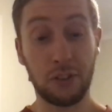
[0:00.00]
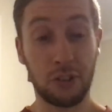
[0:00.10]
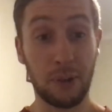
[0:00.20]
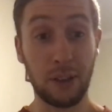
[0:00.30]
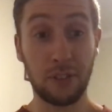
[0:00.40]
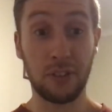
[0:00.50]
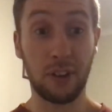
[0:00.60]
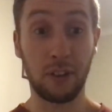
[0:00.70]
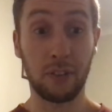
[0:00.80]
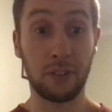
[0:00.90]
too, Anthony,
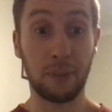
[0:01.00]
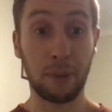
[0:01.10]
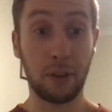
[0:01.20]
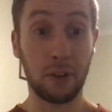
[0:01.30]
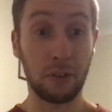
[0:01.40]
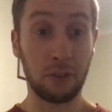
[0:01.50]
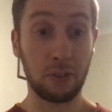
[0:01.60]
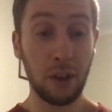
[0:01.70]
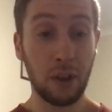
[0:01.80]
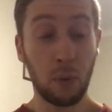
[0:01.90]
honestly,
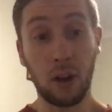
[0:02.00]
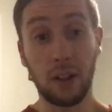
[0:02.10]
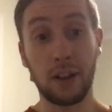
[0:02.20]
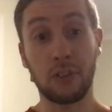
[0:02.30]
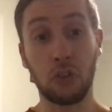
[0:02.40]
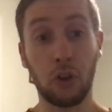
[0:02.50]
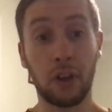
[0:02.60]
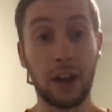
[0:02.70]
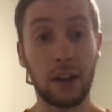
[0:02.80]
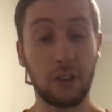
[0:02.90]
because what I like to
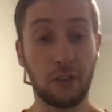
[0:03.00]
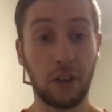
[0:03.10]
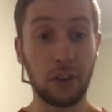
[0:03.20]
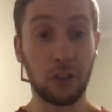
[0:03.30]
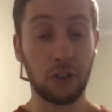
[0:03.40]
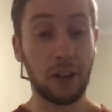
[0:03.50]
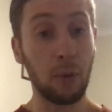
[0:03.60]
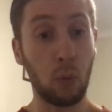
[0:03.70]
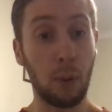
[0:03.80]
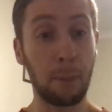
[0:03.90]
look at is if it can just
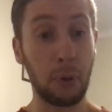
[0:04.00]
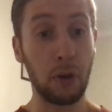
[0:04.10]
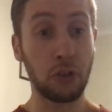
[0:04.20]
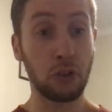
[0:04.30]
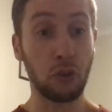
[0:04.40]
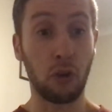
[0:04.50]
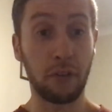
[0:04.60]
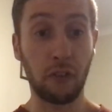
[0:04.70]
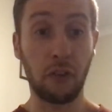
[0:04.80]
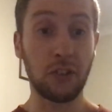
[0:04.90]
help one person or
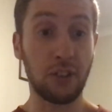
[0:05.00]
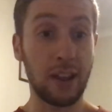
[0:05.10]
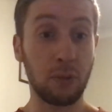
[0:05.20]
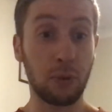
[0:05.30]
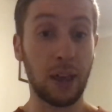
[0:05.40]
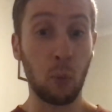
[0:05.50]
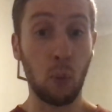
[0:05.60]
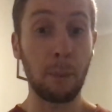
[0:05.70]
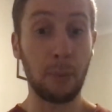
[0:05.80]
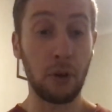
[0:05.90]
if it resonates with that
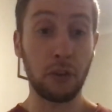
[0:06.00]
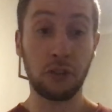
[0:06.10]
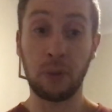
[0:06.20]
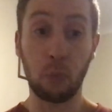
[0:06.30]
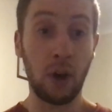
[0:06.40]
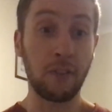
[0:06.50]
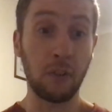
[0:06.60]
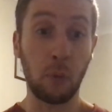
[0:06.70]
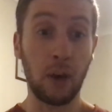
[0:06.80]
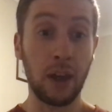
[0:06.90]
one person in
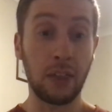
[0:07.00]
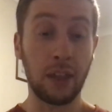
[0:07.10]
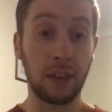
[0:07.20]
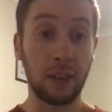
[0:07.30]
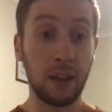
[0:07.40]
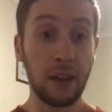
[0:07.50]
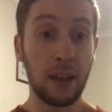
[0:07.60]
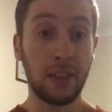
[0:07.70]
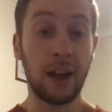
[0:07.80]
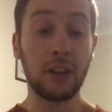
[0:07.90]
whatever way, then
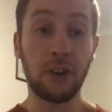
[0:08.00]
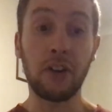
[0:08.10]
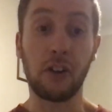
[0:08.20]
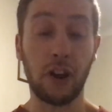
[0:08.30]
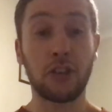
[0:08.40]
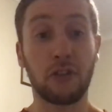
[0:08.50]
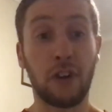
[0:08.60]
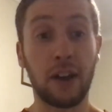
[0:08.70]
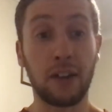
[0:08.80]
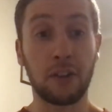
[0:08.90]
that is very
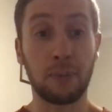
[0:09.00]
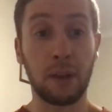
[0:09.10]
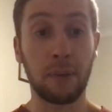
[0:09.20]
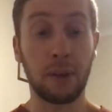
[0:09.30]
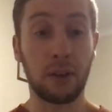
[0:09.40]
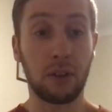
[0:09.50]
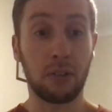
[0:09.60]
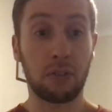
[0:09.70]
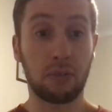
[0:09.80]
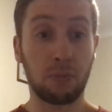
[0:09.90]
gratifying to me
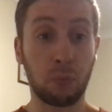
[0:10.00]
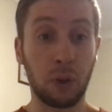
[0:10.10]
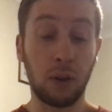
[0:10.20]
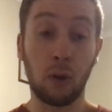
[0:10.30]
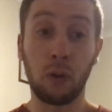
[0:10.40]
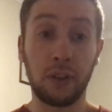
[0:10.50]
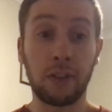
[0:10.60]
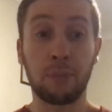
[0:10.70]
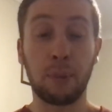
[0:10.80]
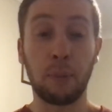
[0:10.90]
because we all
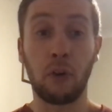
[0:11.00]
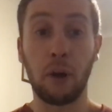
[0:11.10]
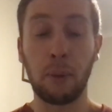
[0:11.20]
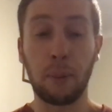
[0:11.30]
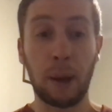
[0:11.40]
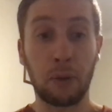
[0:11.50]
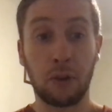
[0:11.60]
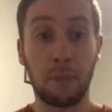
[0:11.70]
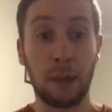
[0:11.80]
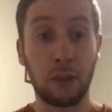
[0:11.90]
need to be more open about
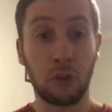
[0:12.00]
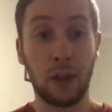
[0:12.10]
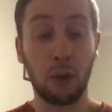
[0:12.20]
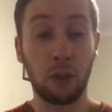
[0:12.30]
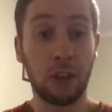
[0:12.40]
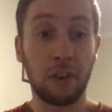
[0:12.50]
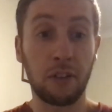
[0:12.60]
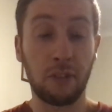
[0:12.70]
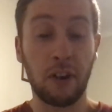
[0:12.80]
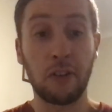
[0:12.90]
our mental health, even
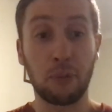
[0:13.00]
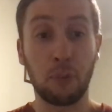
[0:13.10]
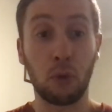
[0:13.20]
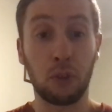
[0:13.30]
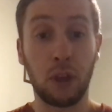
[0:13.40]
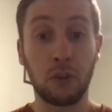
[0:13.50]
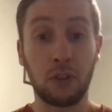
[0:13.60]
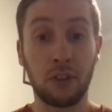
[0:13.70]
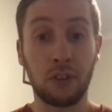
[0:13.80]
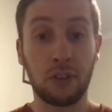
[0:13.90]
in very small
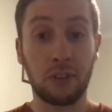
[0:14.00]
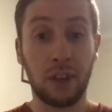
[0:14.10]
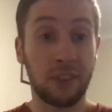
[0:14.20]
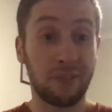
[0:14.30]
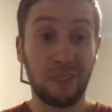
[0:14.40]
doses, and